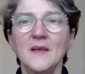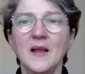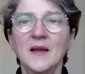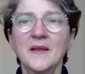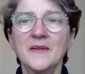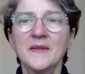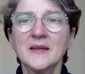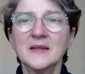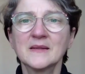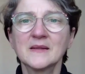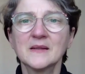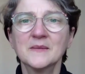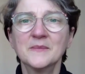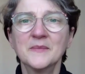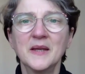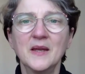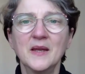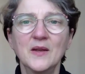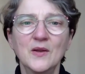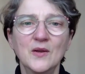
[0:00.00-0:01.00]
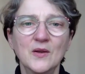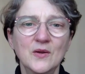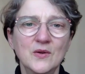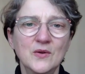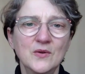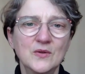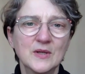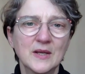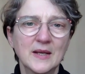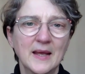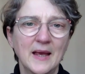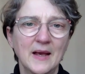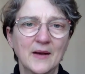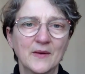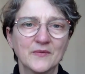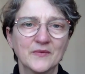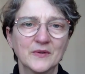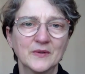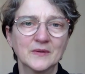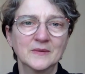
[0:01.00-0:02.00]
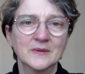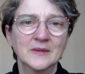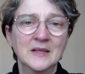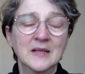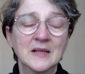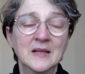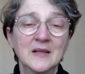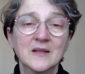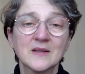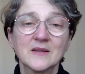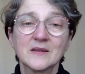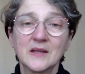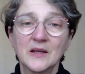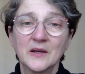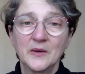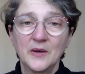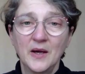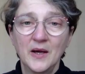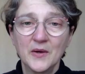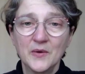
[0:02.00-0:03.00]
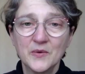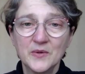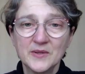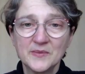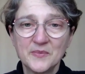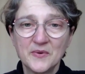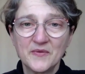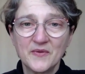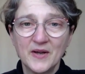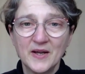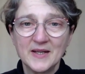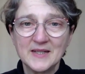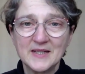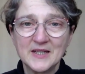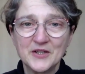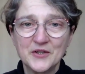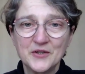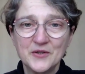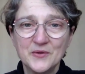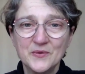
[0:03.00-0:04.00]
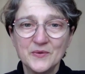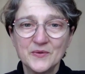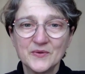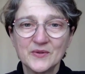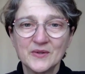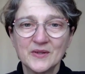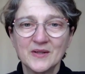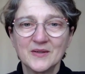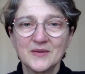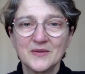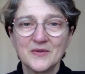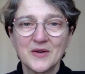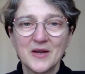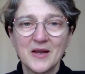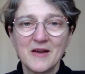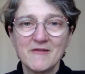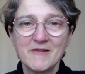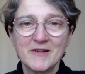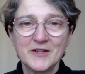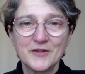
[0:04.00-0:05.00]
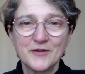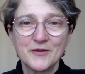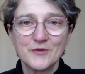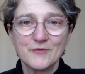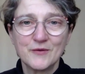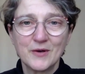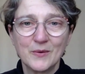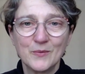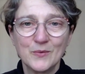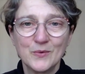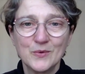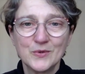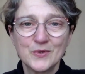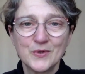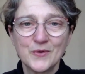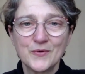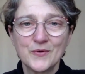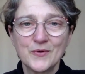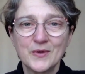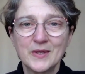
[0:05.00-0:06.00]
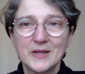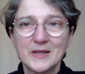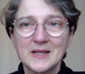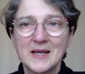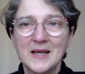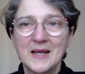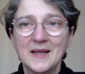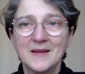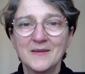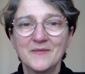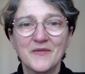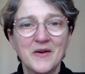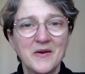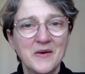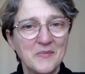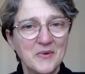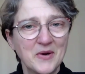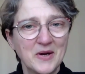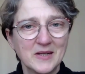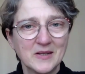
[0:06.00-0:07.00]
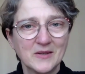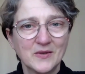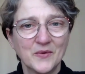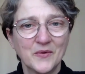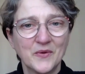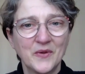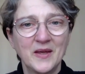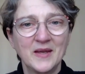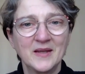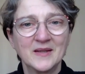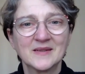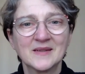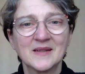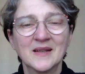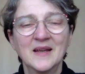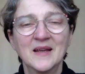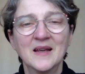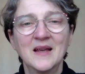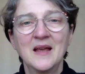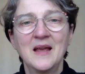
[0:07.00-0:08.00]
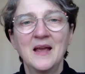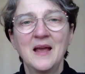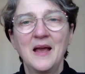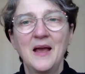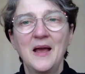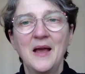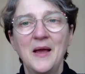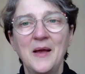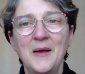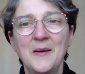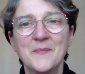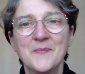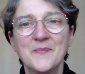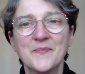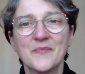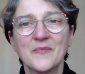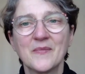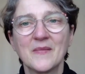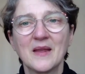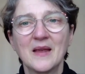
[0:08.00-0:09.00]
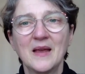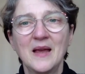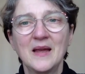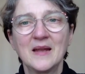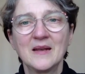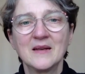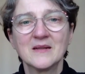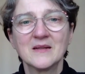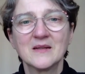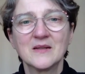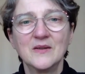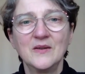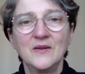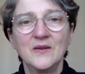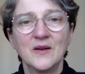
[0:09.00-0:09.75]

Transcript: And this can be hugely helpful. So I always provide tissues, encourage to drink water through the day, very practical things. And,